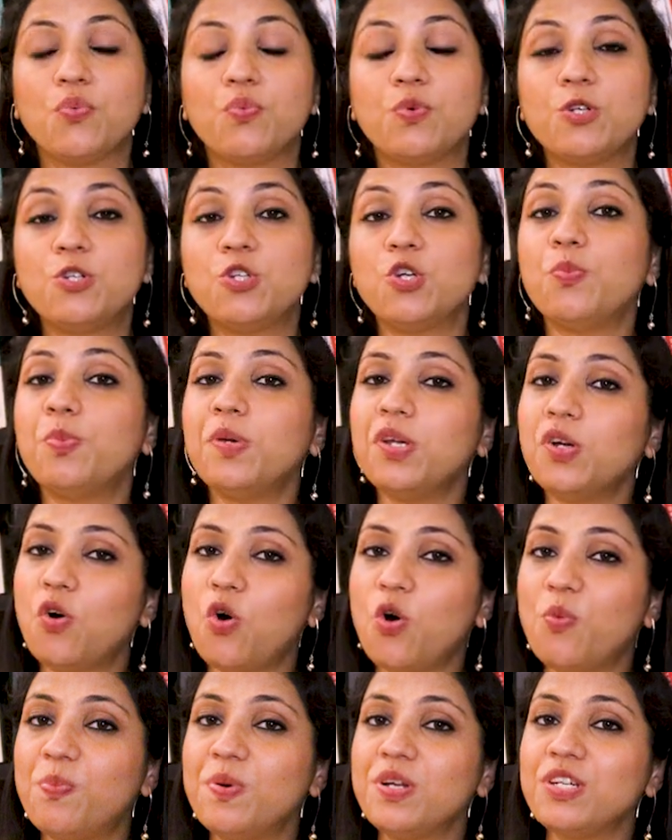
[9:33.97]
Would you be
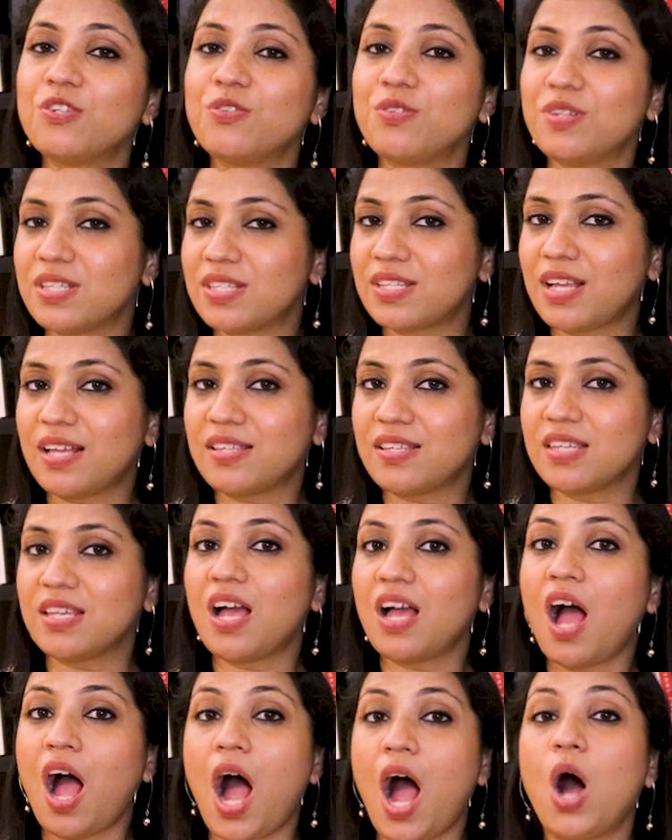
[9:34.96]
open to
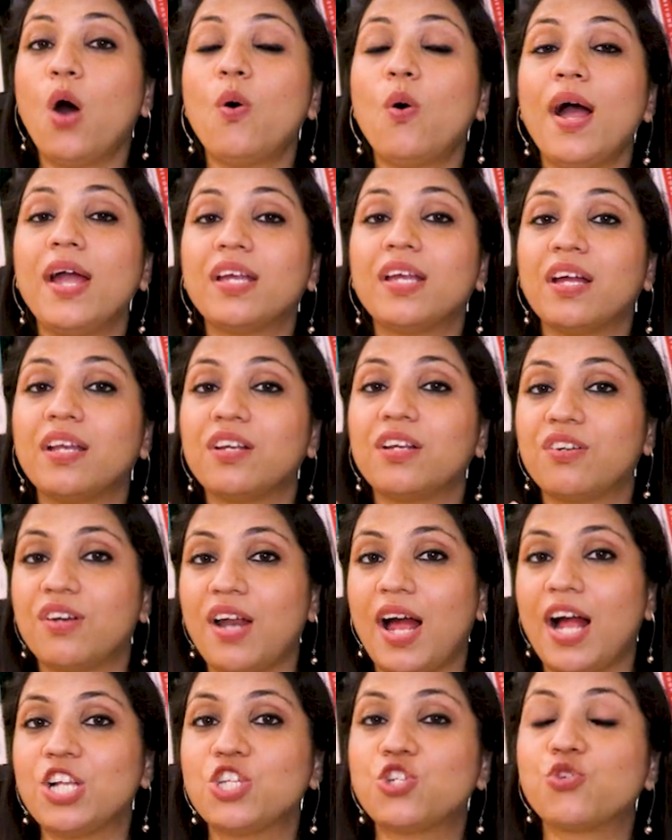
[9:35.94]
discussing how I can
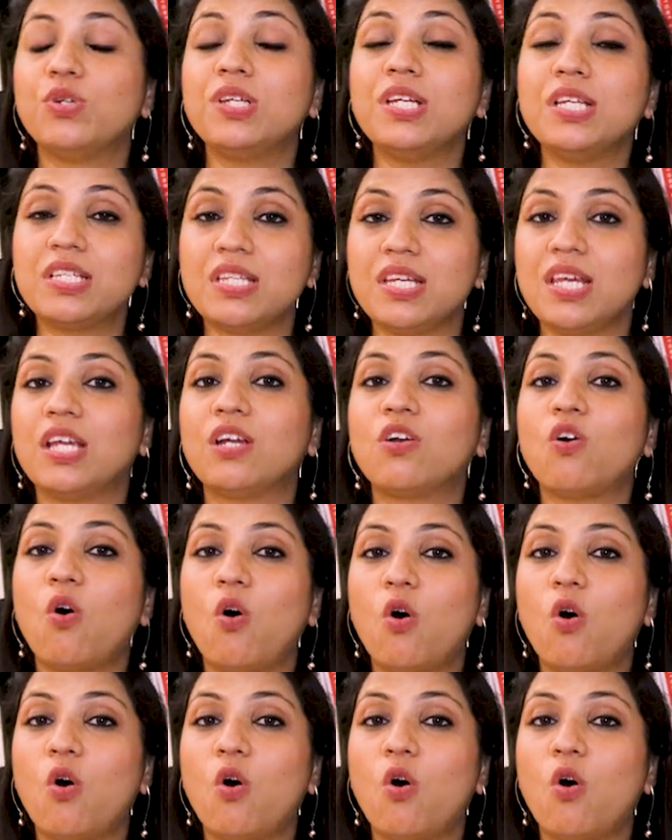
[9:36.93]
gradually take